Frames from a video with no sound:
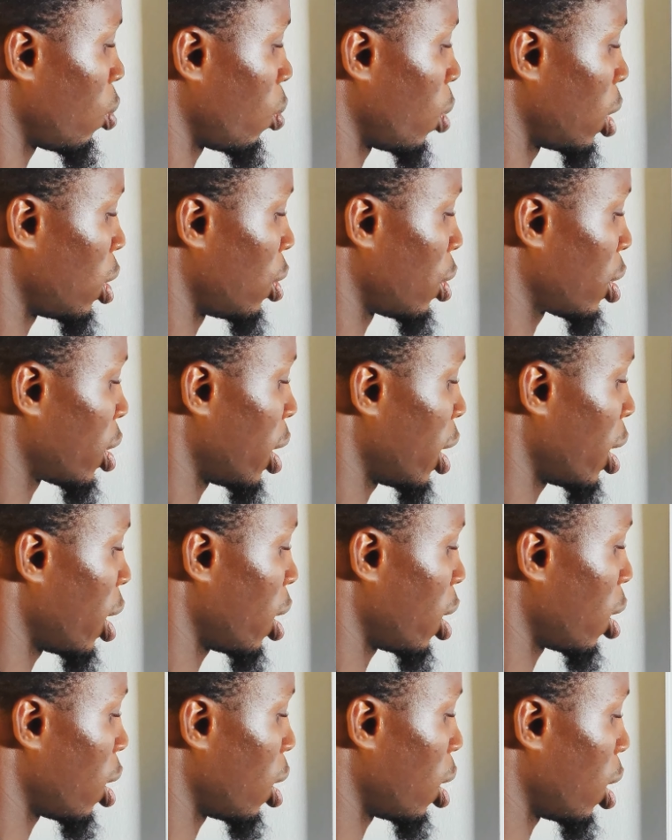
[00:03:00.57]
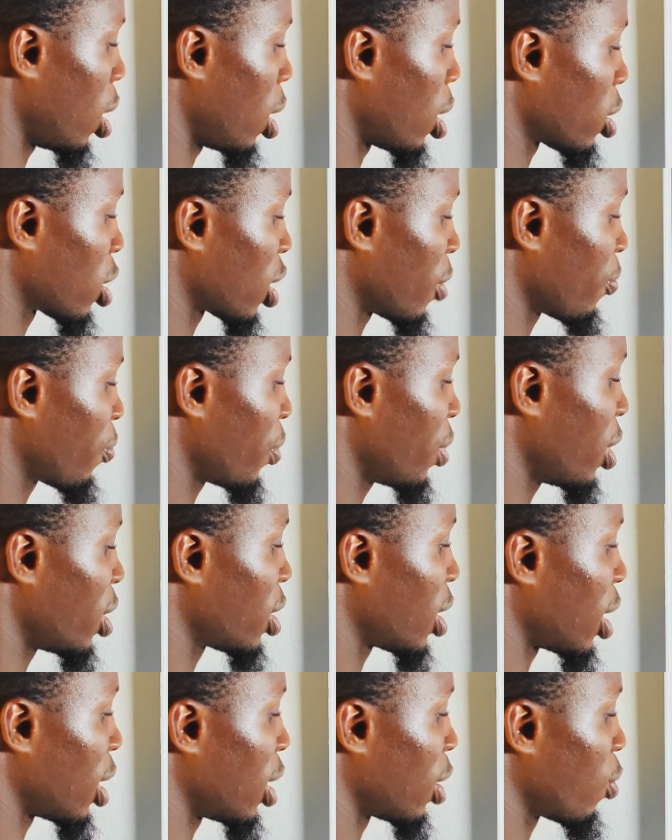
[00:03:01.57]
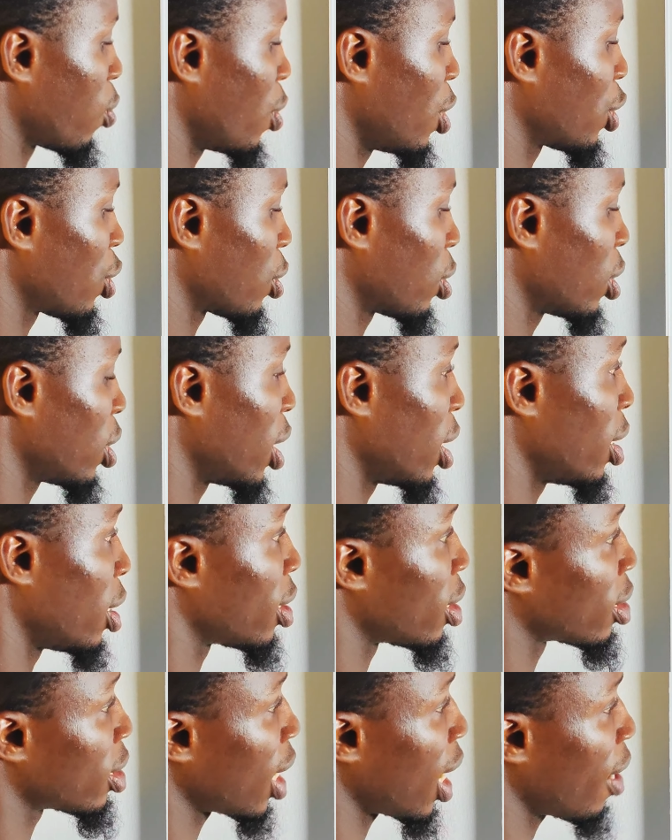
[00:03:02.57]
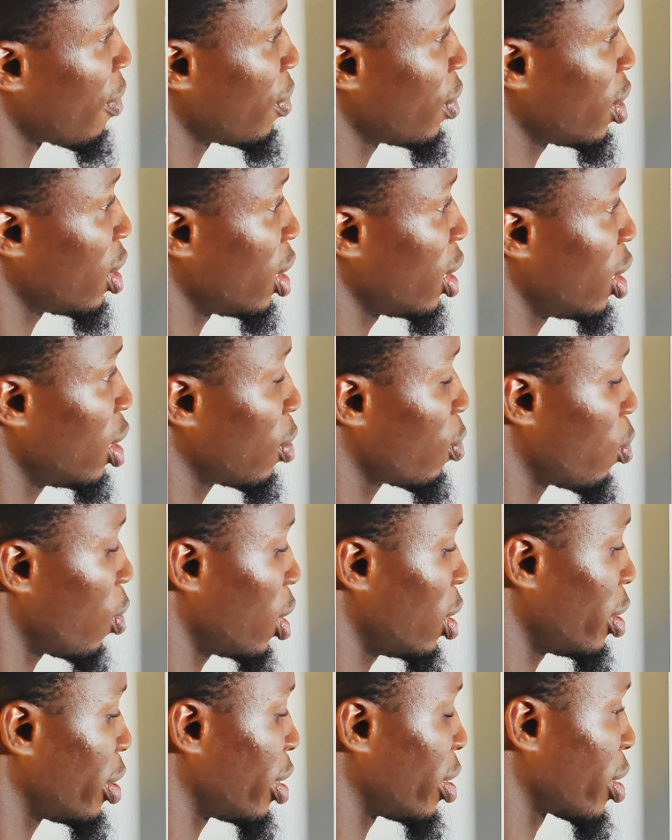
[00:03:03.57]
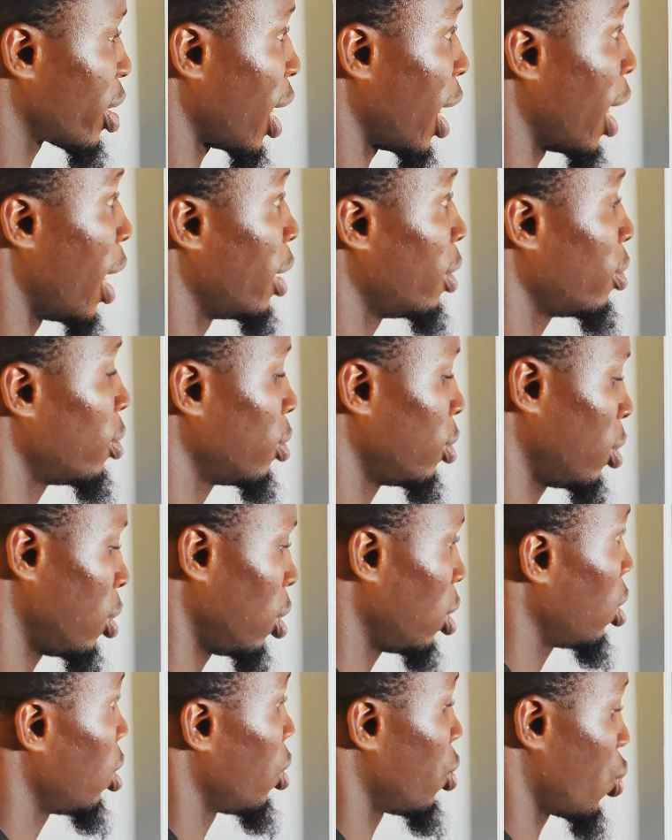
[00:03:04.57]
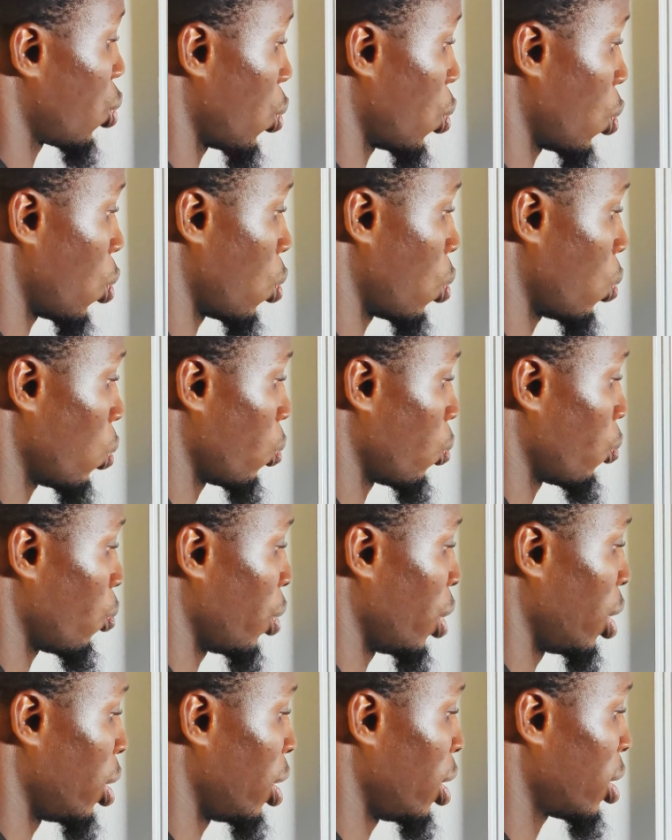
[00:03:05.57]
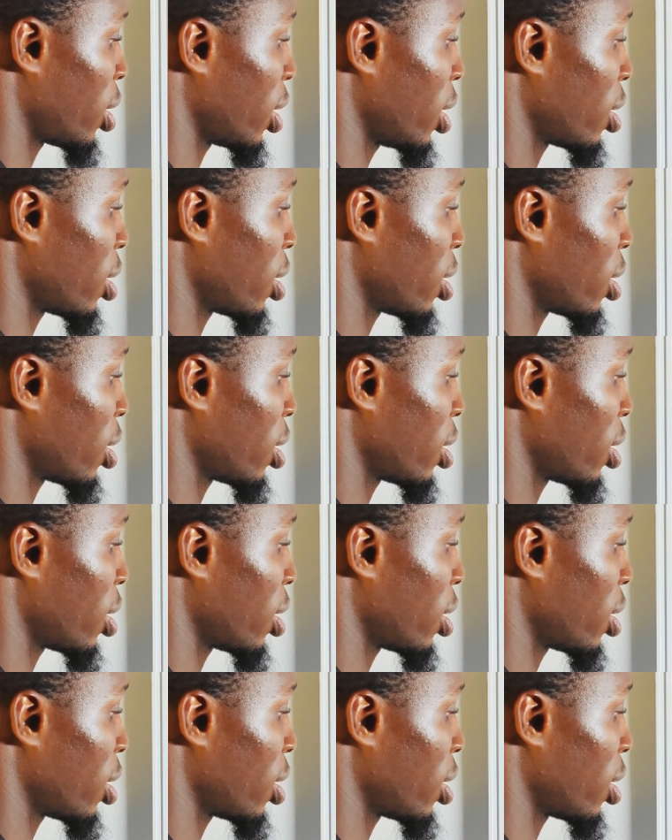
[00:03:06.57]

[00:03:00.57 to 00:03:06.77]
when you say something is an equation, then it is having the equality sign. So in this